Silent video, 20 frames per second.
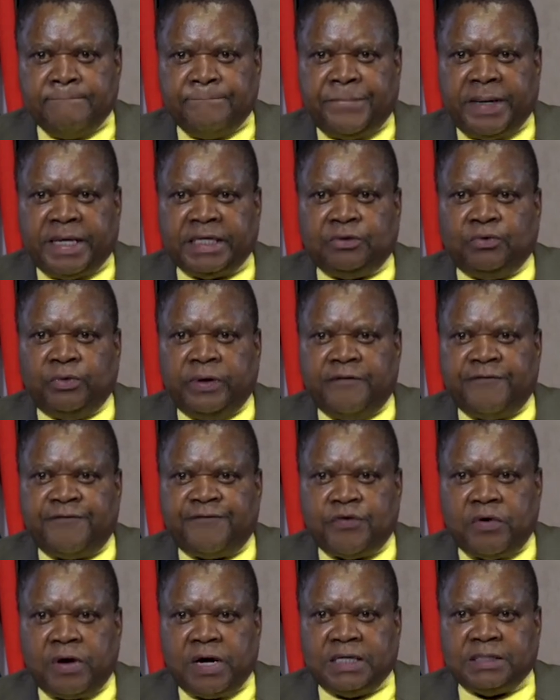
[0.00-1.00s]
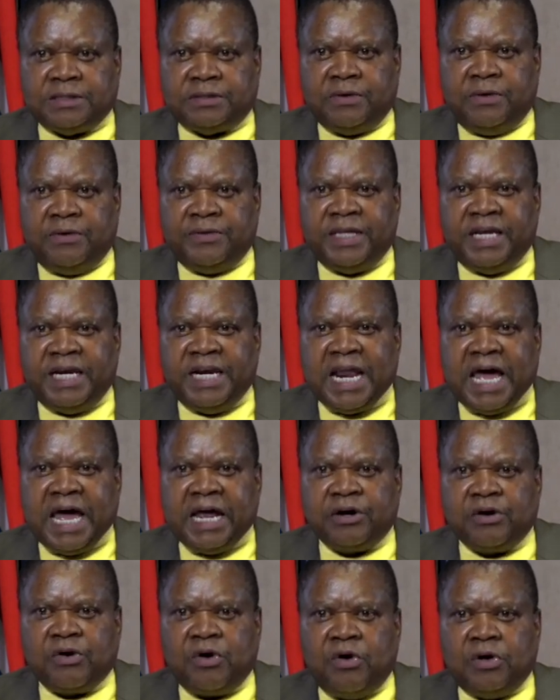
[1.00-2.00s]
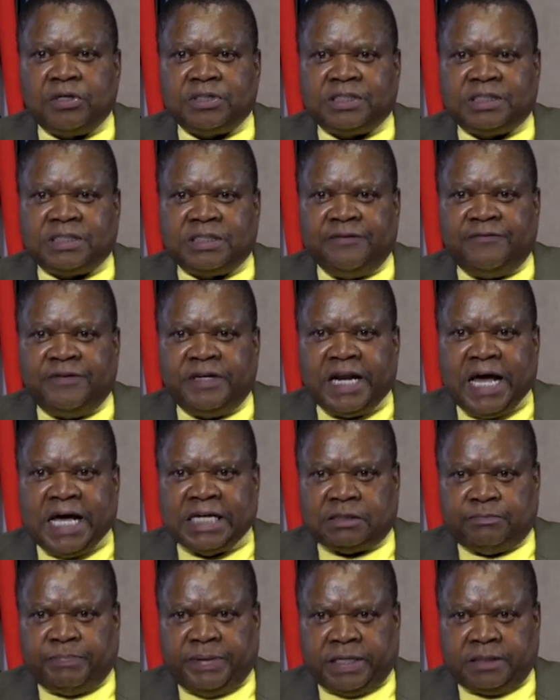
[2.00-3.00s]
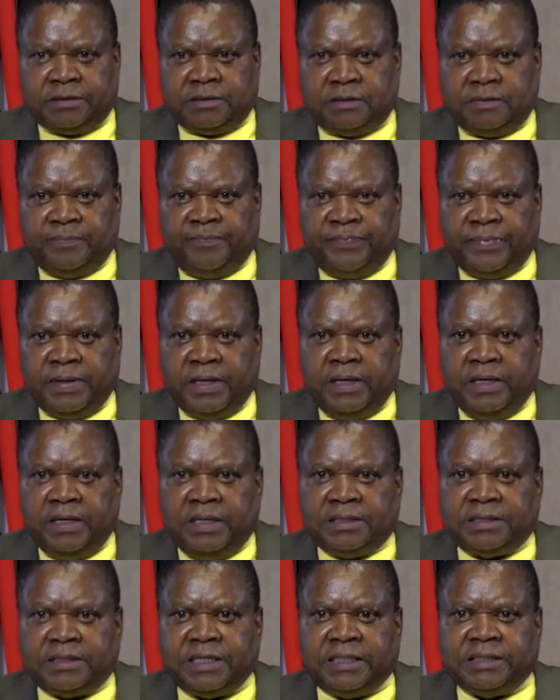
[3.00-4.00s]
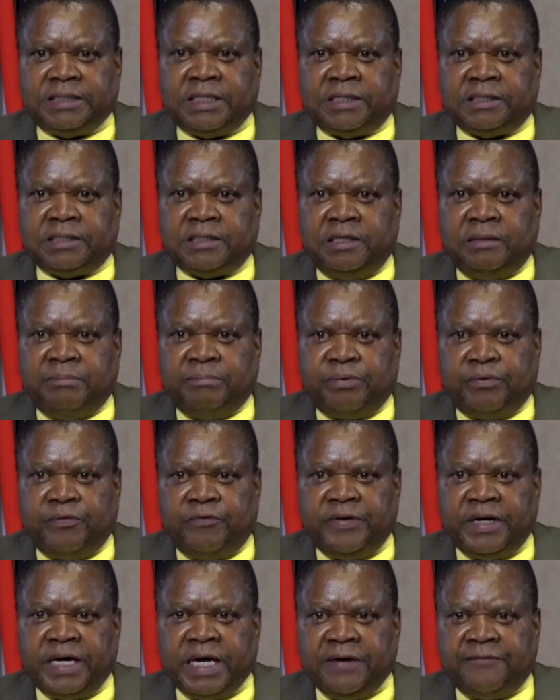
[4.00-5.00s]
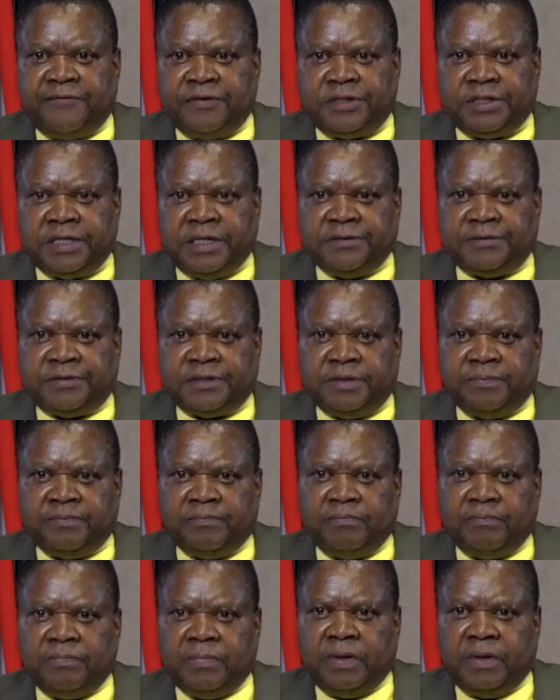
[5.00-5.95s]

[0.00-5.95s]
but we have focused on the non-cost-driven aspects, such as improving efficiency,